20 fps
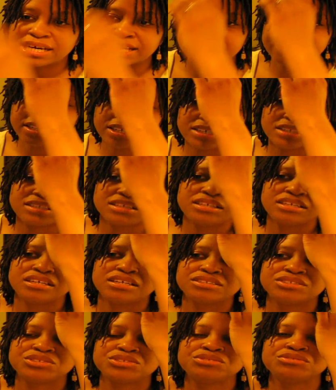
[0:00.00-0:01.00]
think
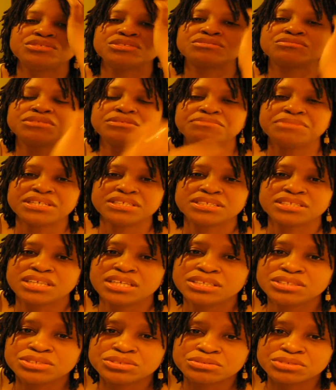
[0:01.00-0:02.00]
the 2 to 3 month
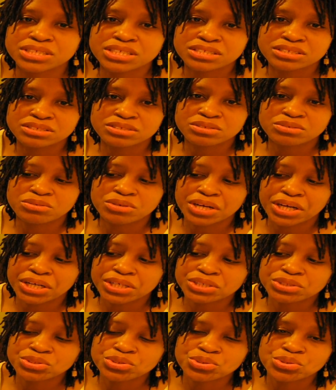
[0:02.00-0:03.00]
schedule is going
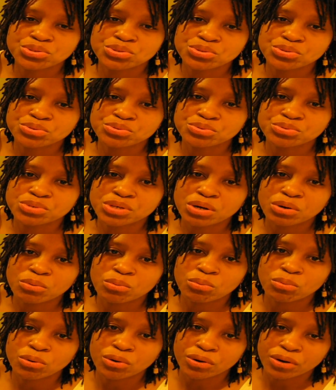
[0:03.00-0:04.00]
to
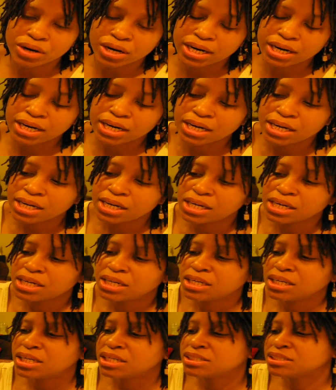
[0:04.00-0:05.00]
work.
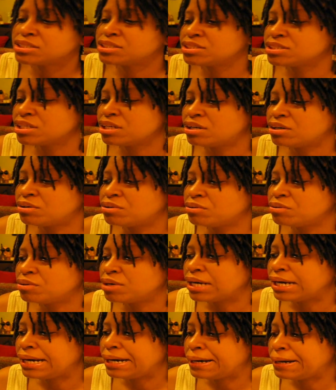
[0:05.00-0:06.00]
So
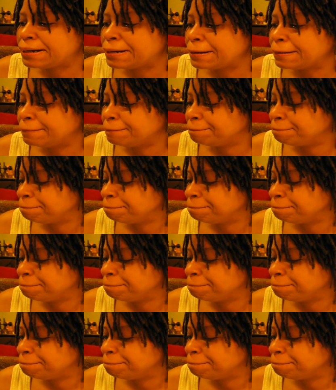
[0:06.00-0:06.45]
I